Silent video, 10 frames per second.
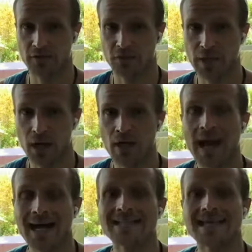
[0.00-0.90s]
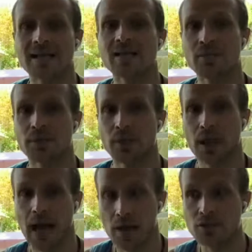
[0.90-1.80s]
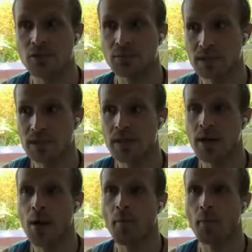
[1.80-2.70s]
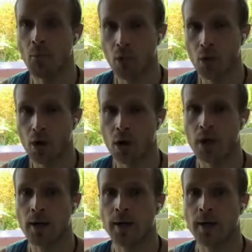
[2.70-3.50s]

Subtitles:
If we are not telling people how to be more